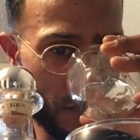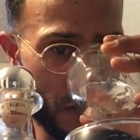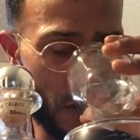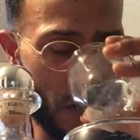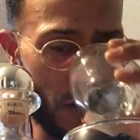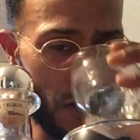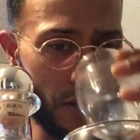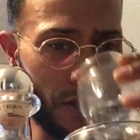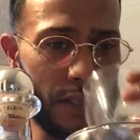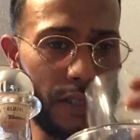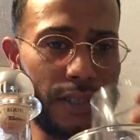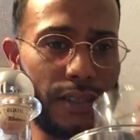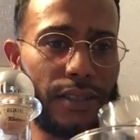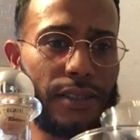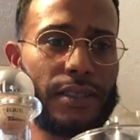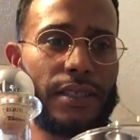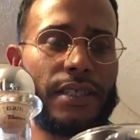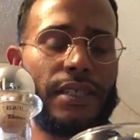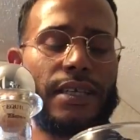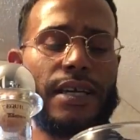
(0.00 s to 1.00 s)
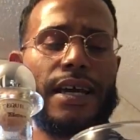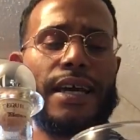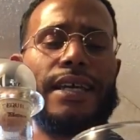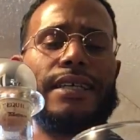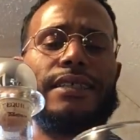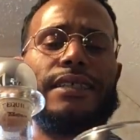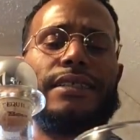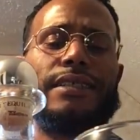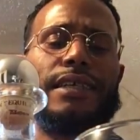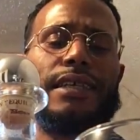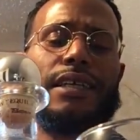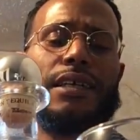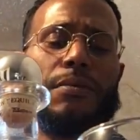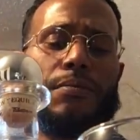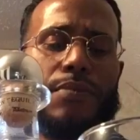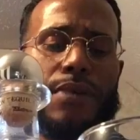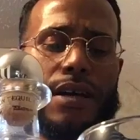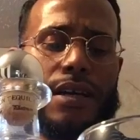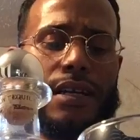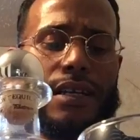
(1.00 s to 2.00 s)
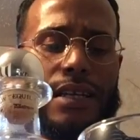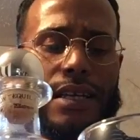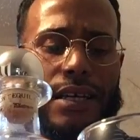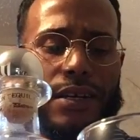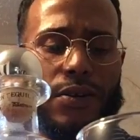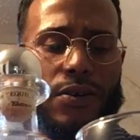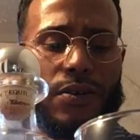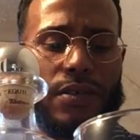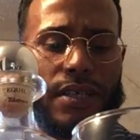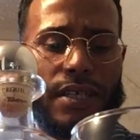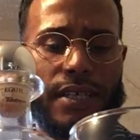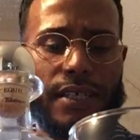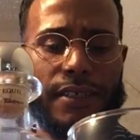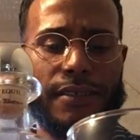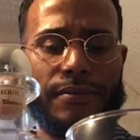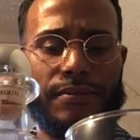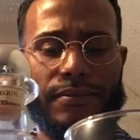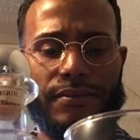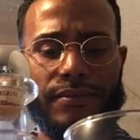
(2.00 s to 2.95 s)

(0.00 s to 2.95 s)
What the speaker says: on this. And I had to think about it like, okay,